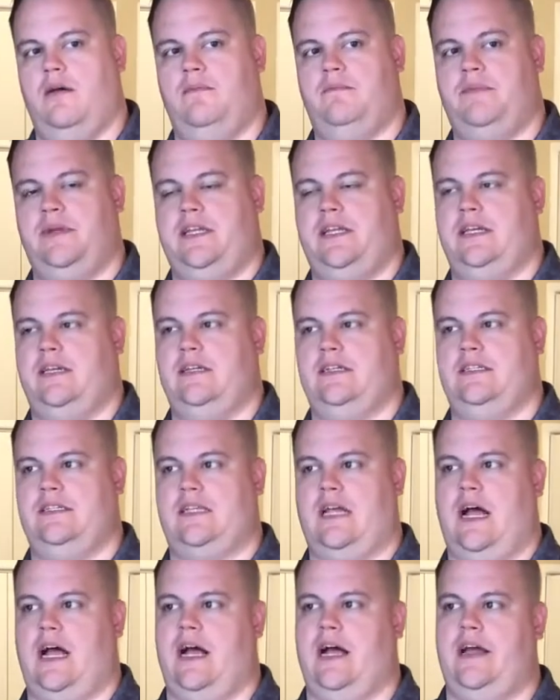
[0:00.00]
because
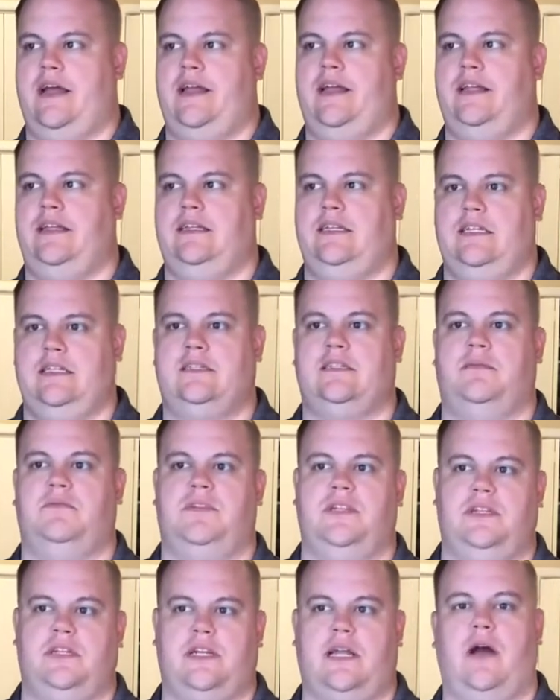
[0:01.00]
I need
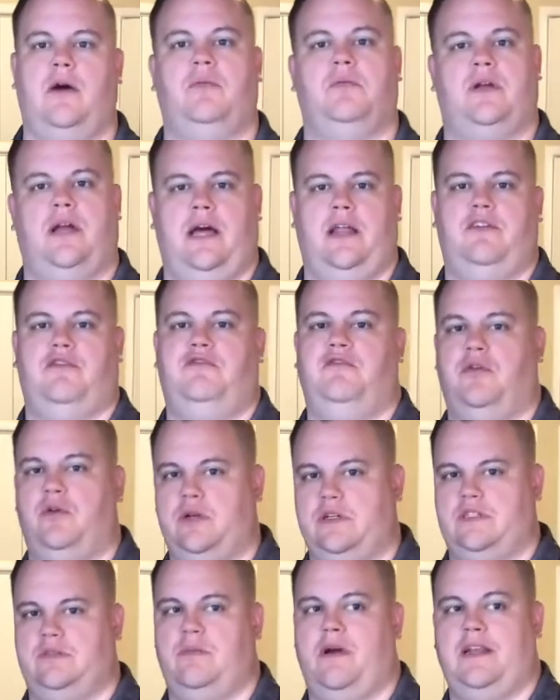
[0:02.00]
something to help kind of
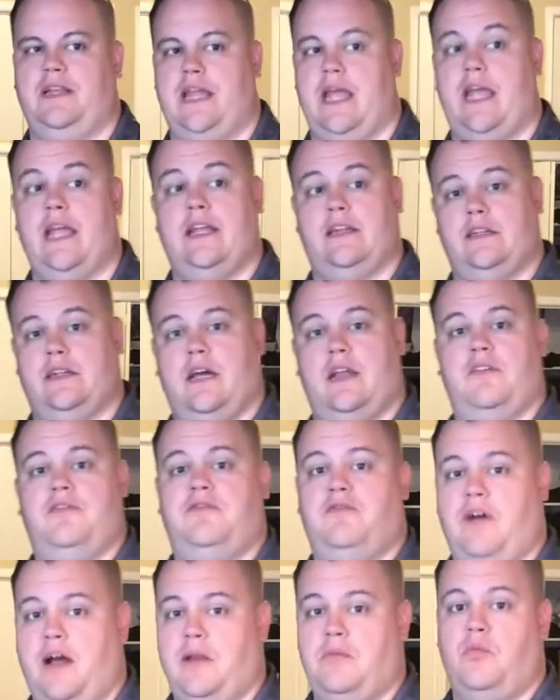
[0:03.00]
focus my day and kind of
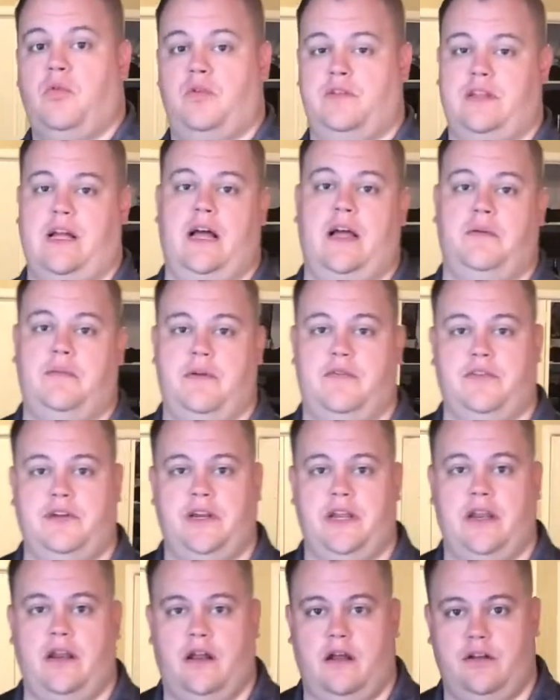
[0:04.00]
find more time
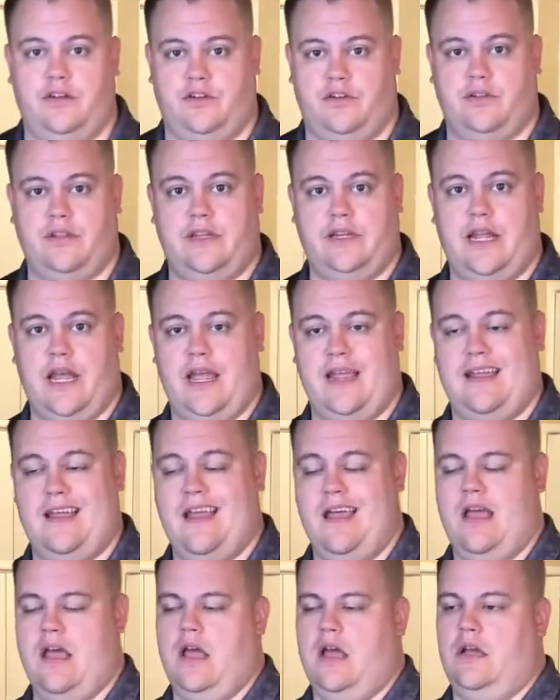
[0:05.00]
during the day.
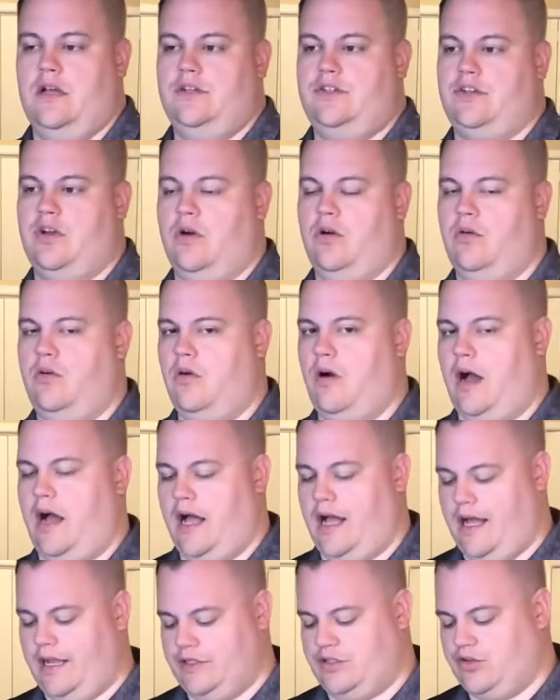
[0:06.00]
So
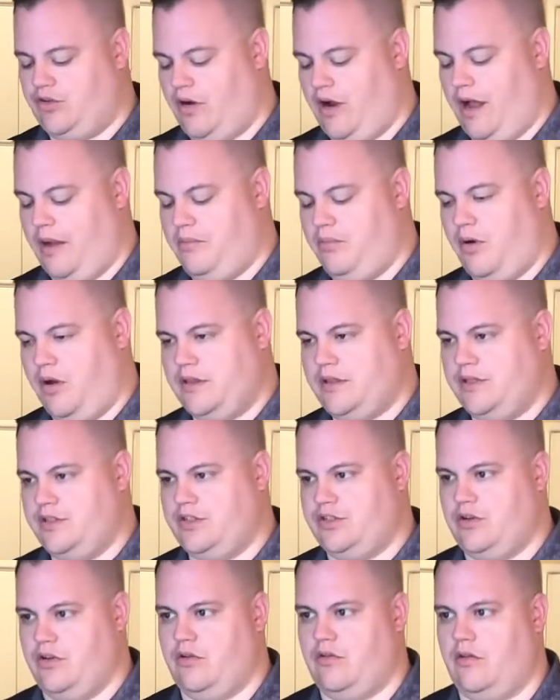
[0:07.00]
I bought this
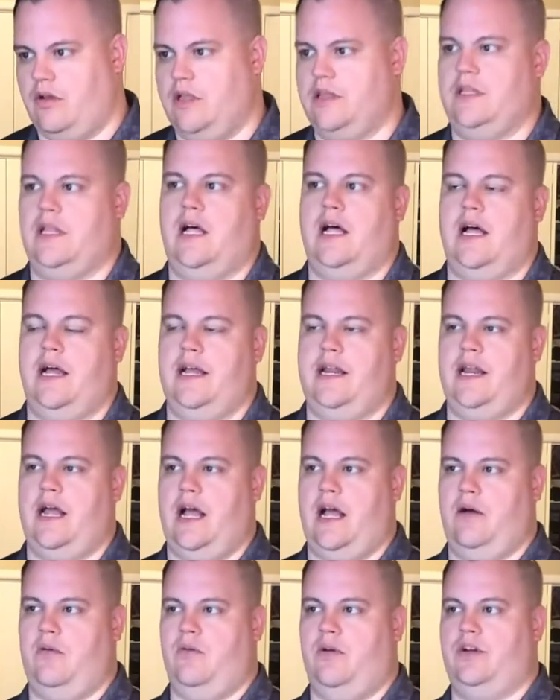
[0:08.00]
journal online.
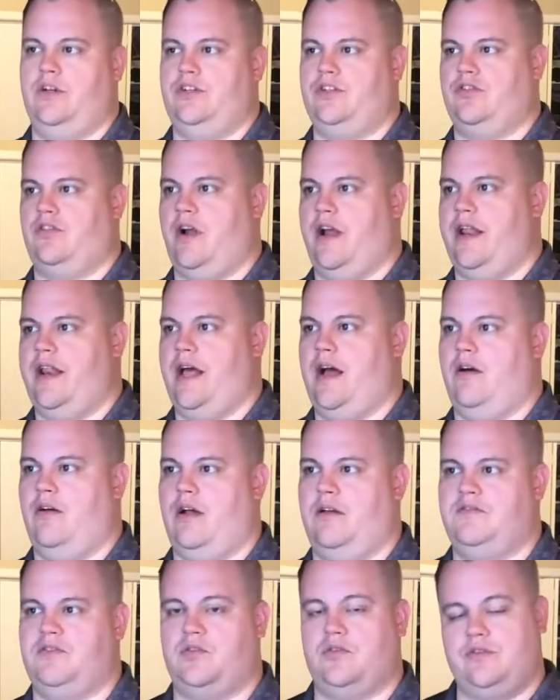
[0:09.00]
I wanted to try it out.
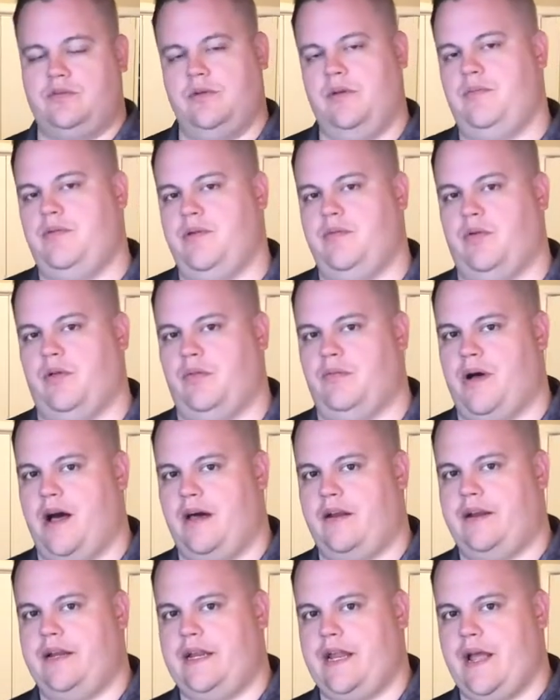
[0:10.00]
I've told so many people
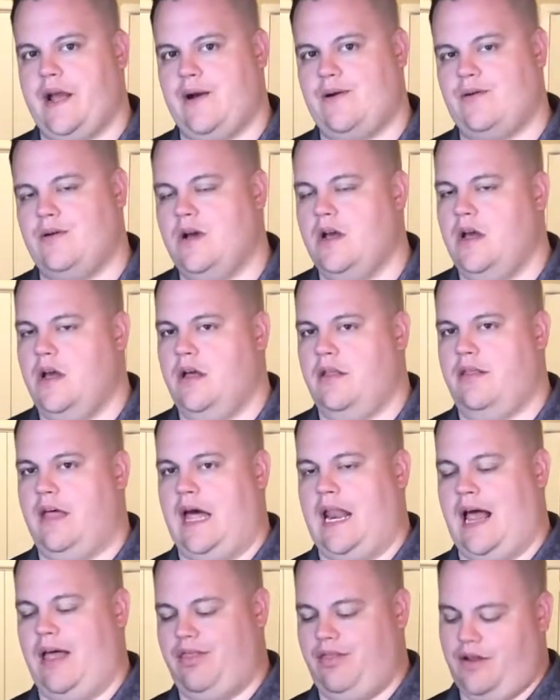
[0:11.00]
about it now
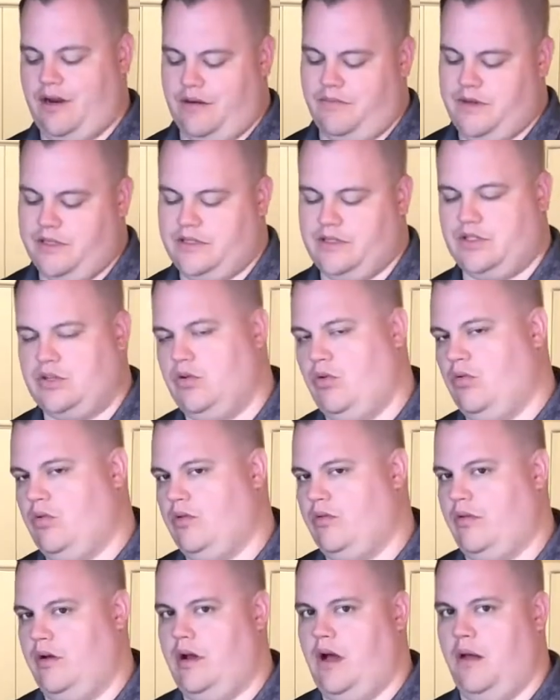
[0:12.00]
that I thought I'd make this cool
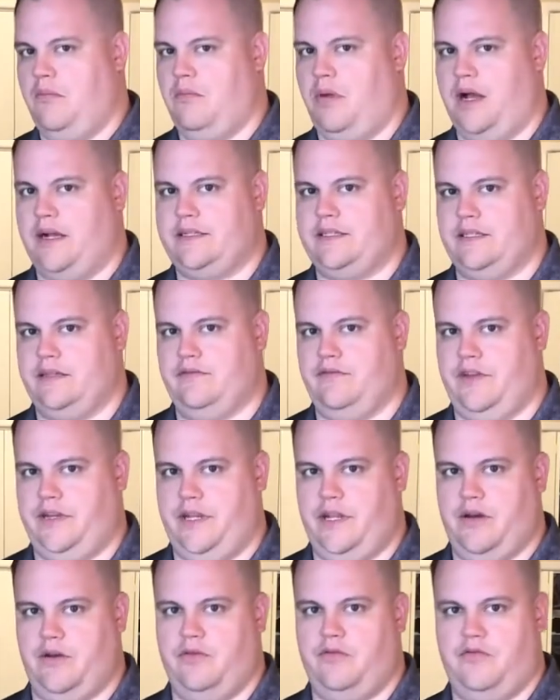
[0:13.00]
little unboxing
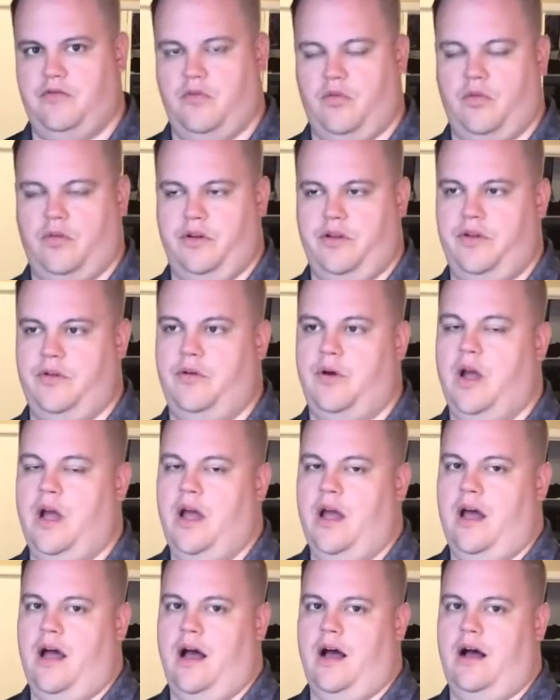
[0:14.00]
video for you
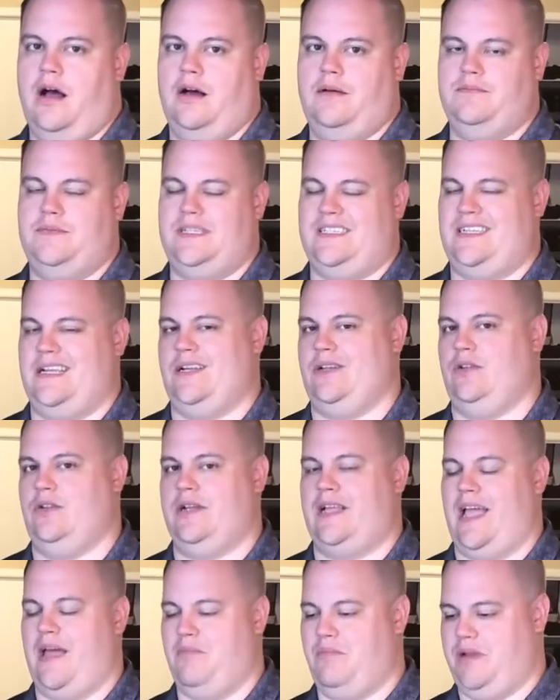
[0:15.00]
to take a
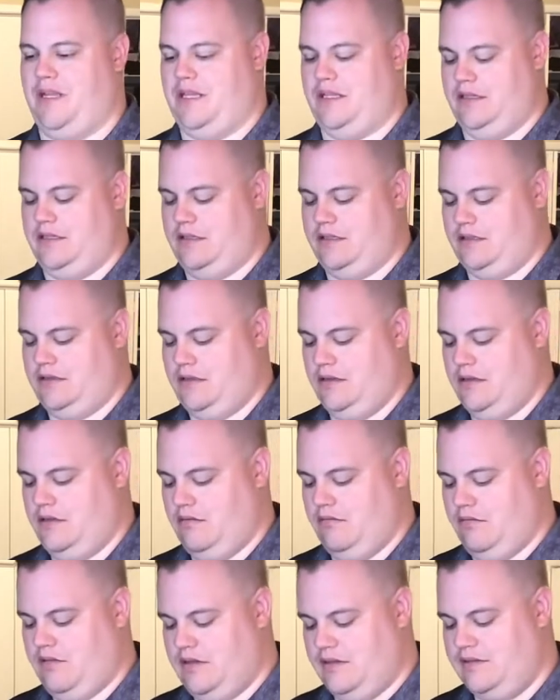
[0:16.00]
look at, because
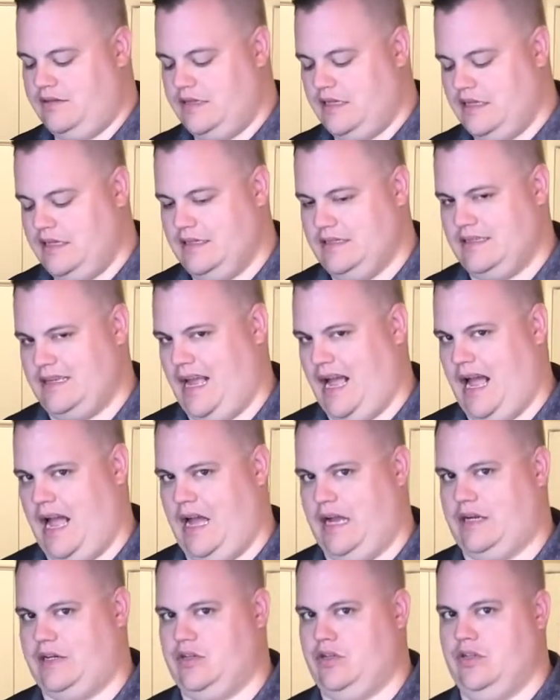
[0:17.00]
this thing is
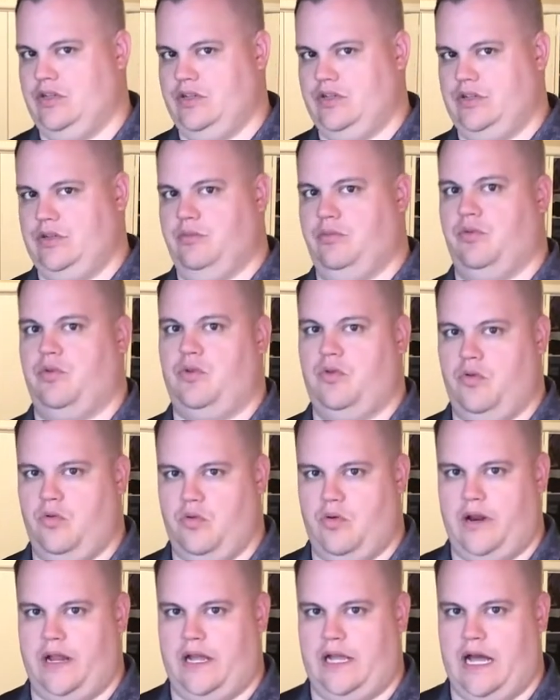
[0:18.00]
actually super
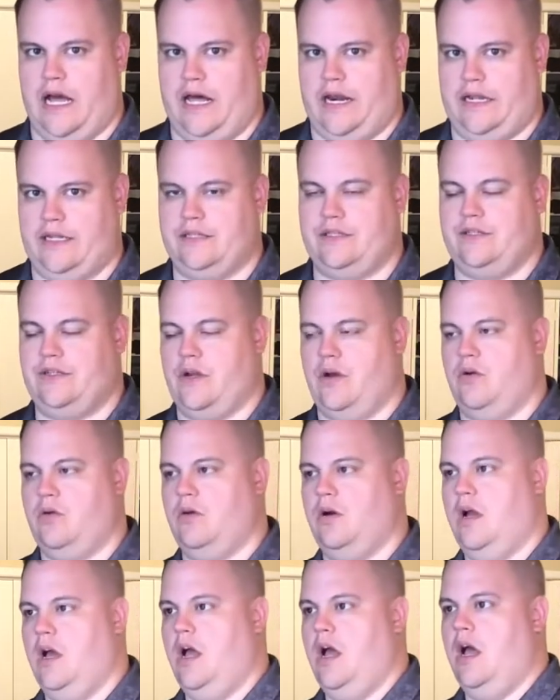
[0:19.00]
cool when I got it. So
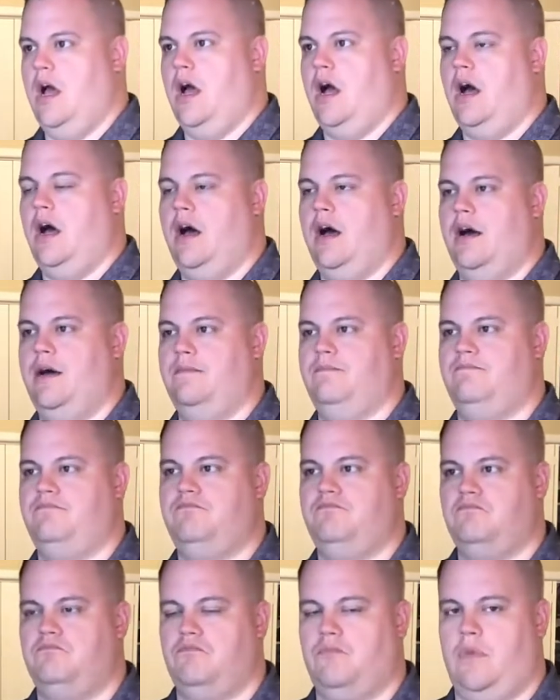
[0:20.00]
I'm
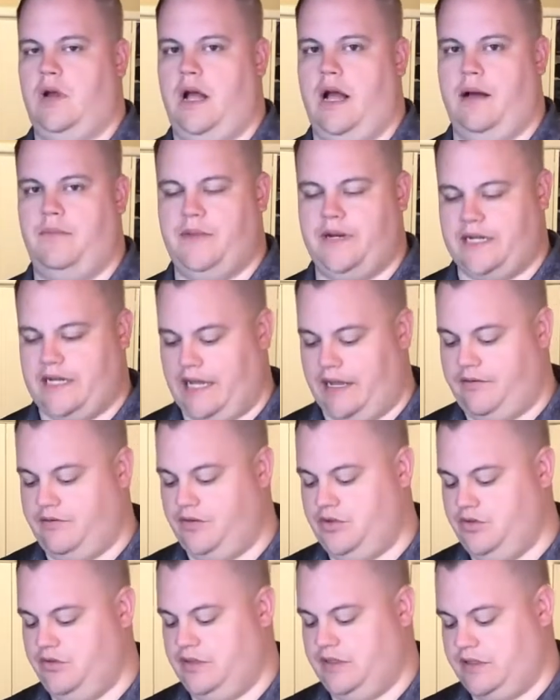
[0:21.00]
gonna kind of
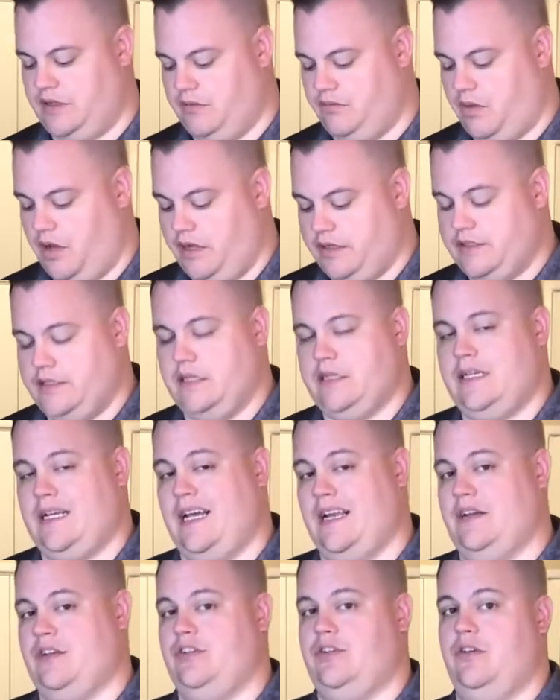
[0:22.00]
do this unboxing,
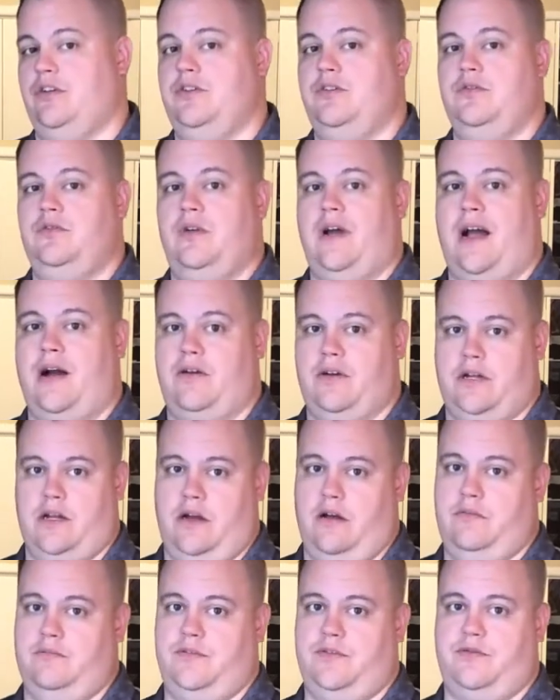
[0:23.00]
kind of show you how it
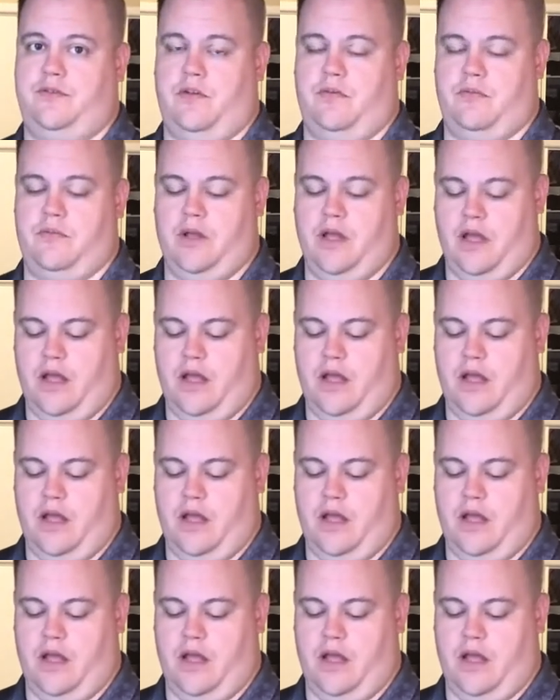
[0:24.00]
comes from